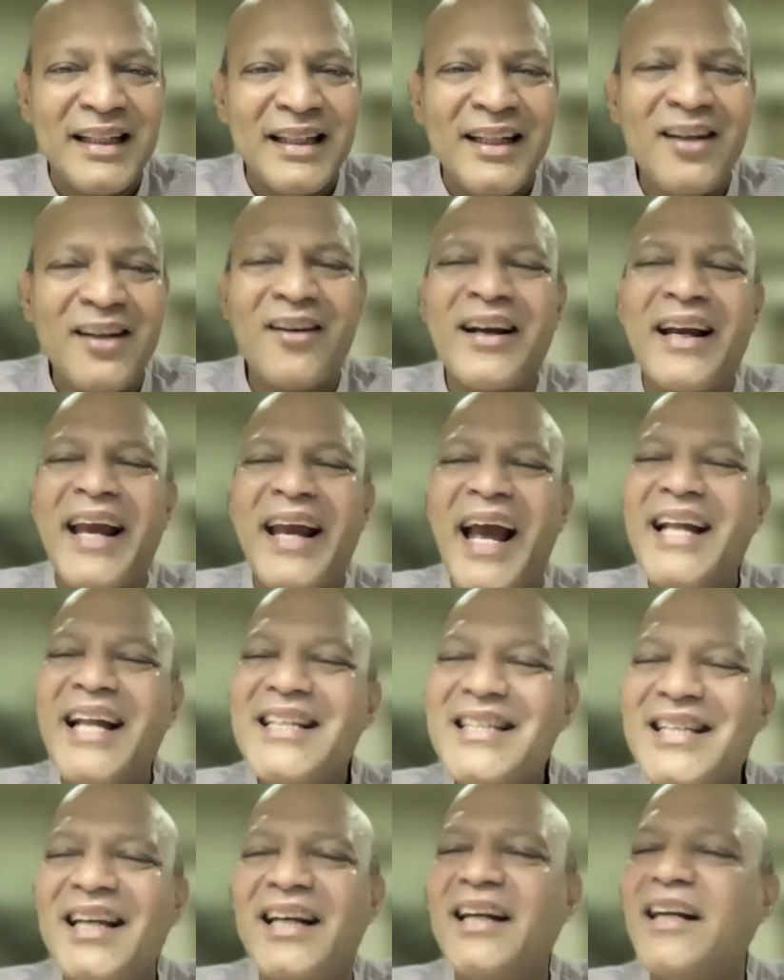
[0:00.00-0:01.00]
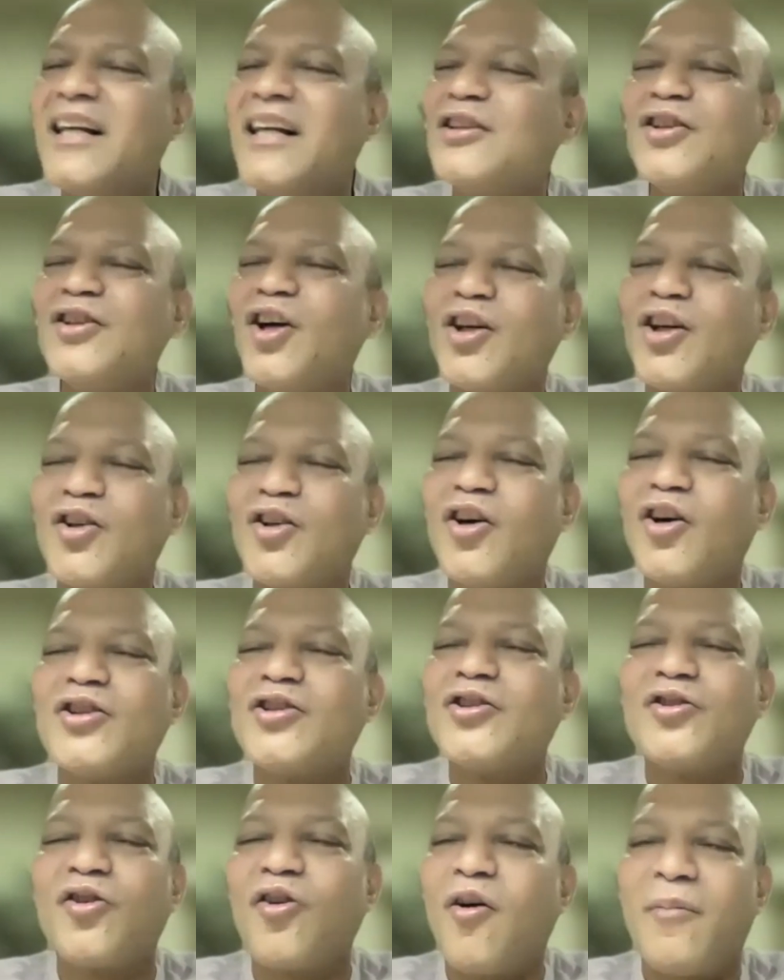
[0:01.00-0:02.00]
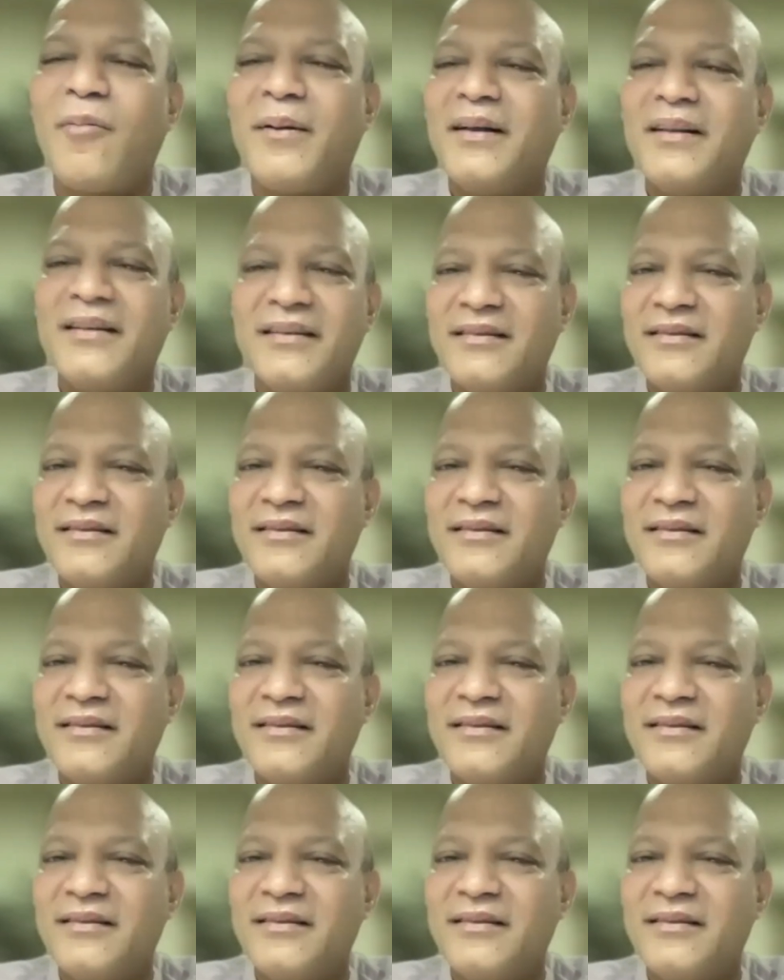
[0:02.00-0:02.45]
Now, cancer does not cause trauma.